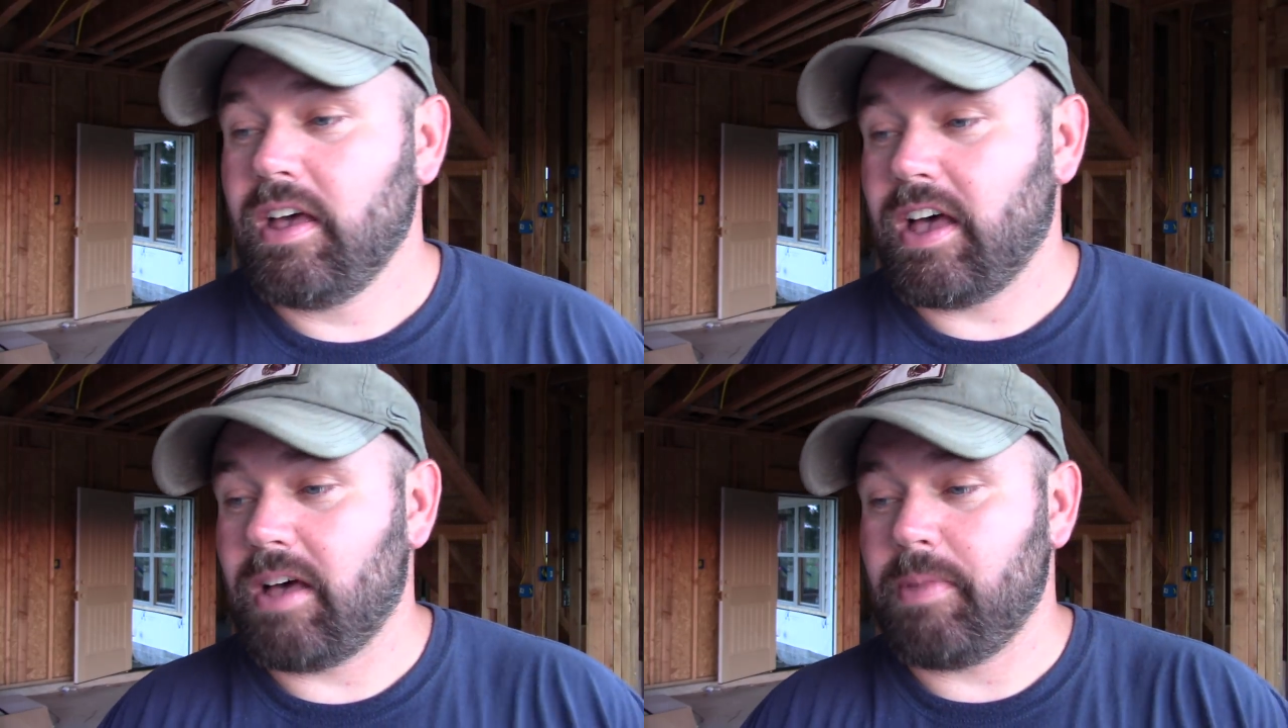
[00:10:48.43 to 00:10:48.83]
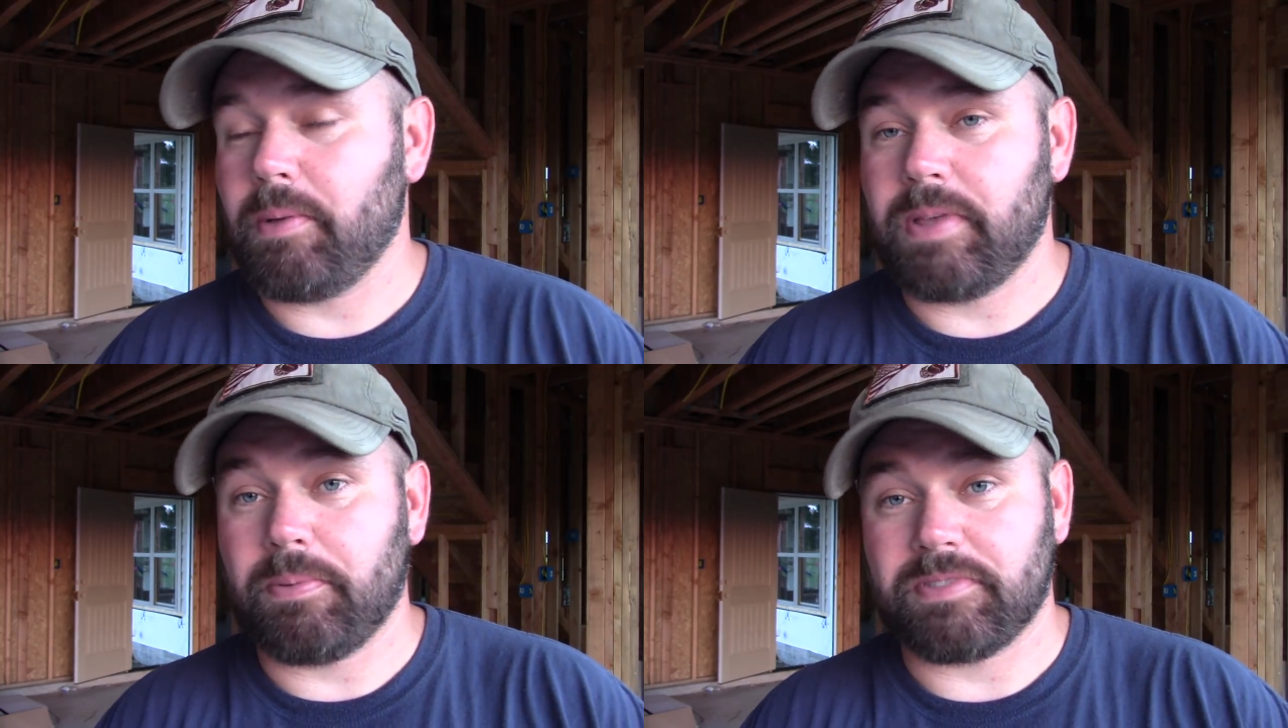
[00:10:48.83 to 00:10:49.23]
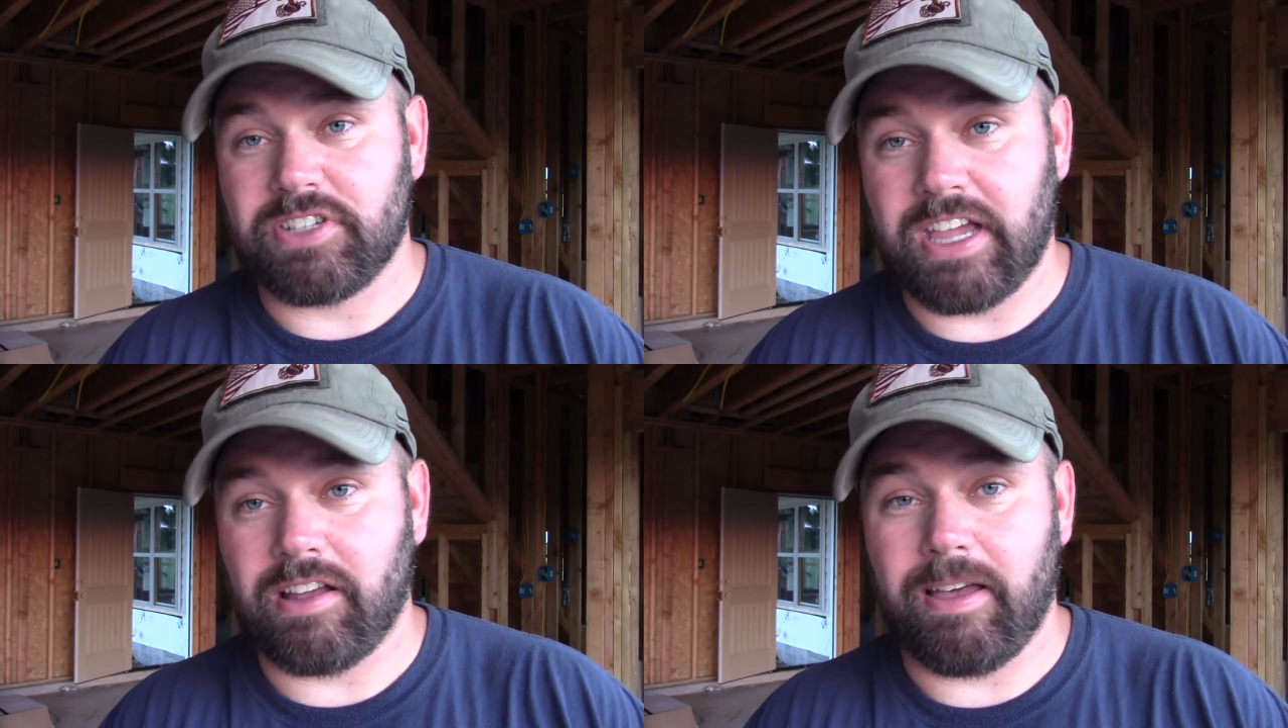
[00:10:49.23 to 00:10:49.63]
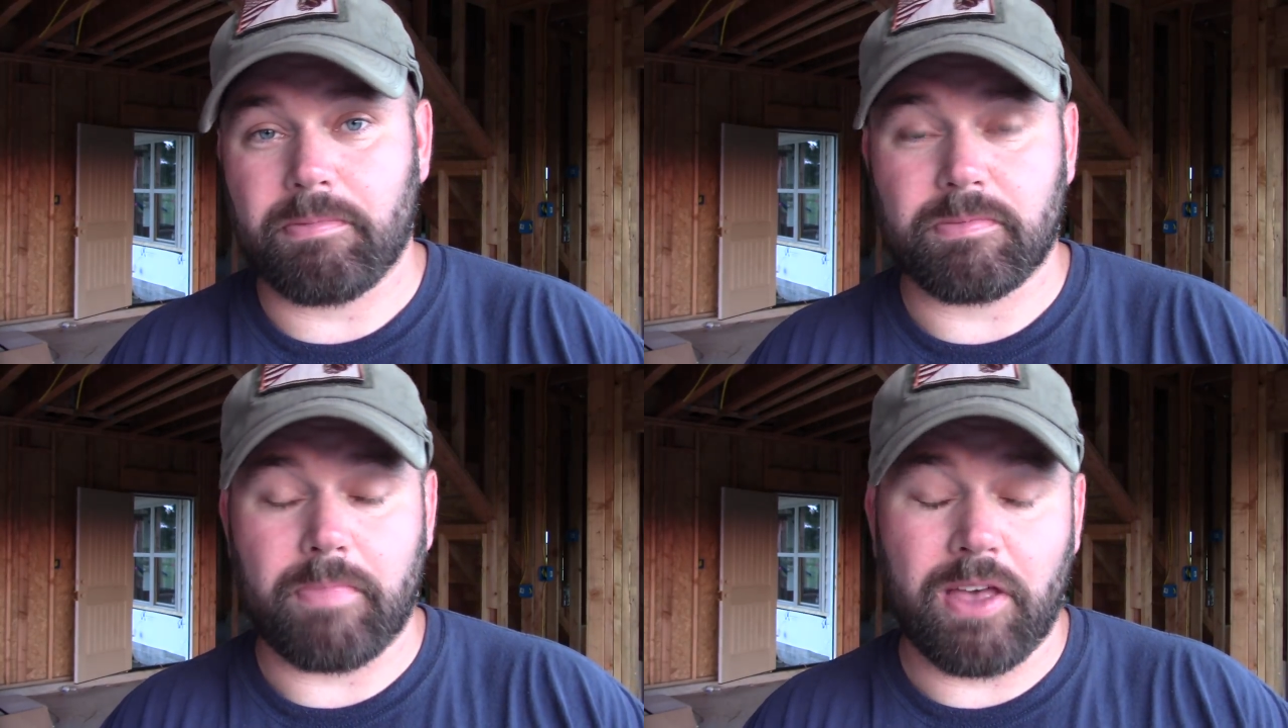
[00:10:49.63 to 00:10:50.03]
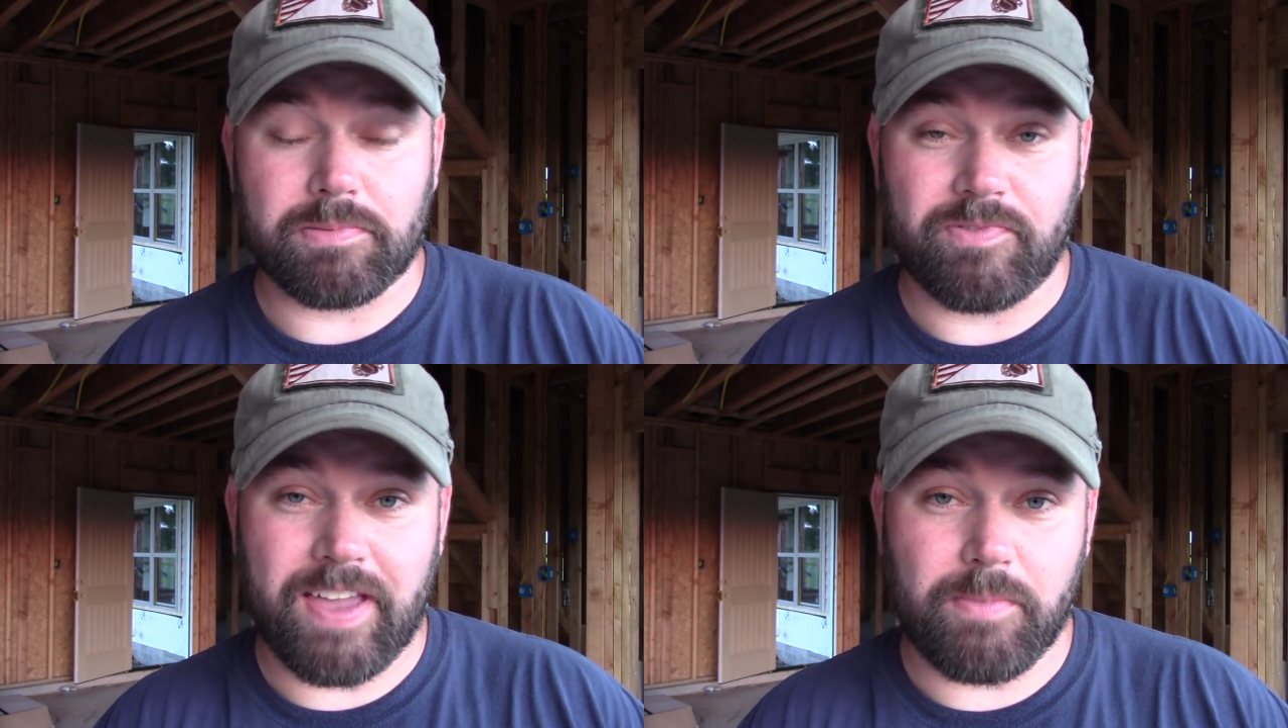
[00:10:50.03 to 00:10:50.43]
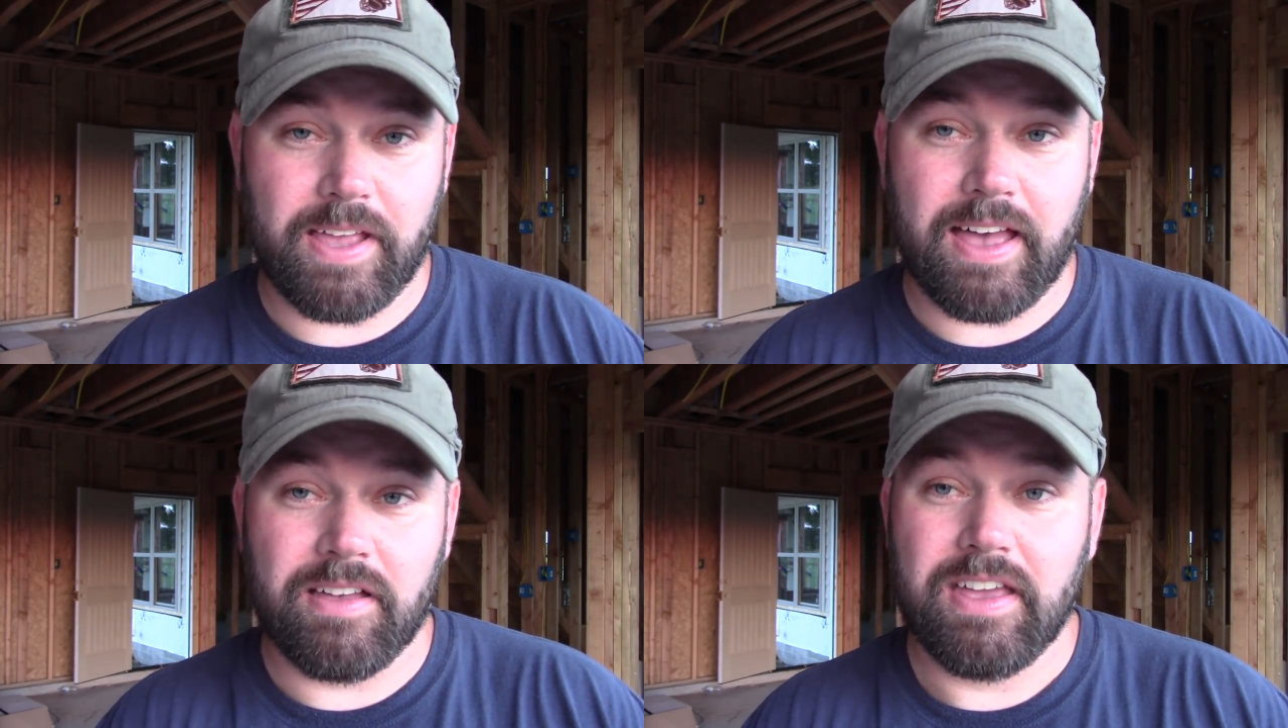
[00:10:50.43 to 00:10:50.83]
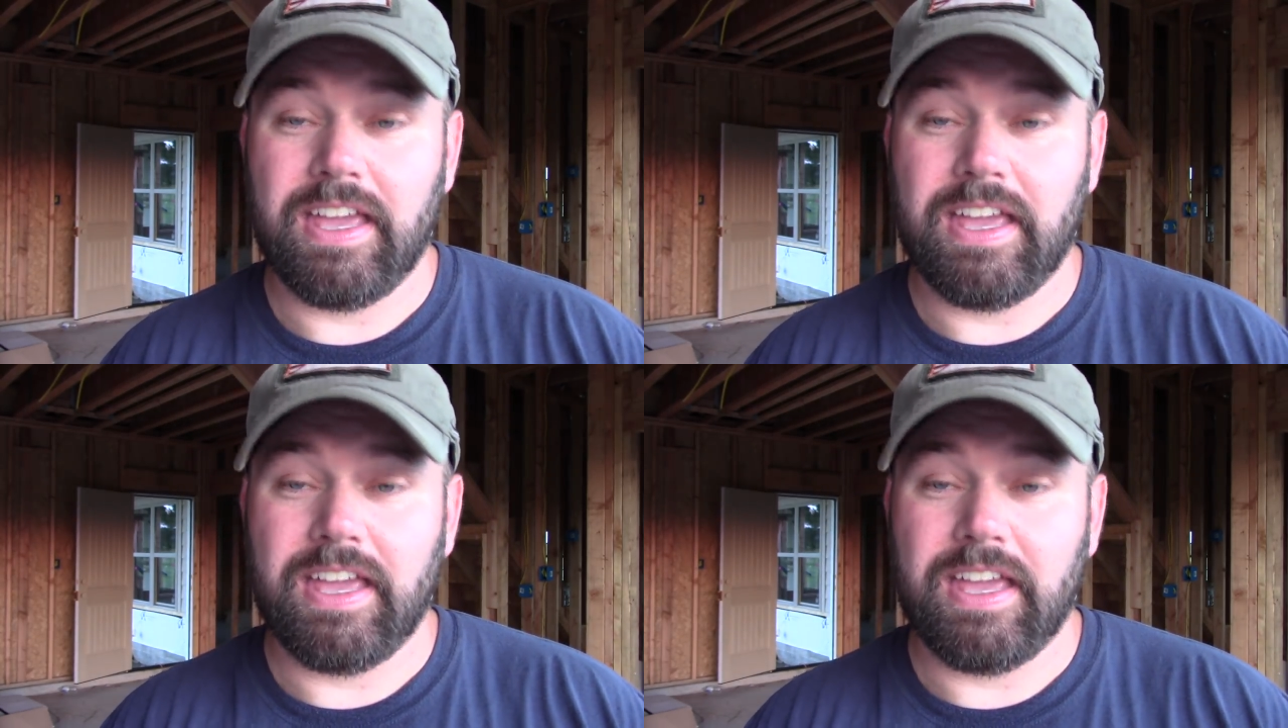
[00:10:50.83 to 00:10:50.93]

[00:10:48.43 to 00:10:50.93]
Um, helps helps the channel, helps helps the family out,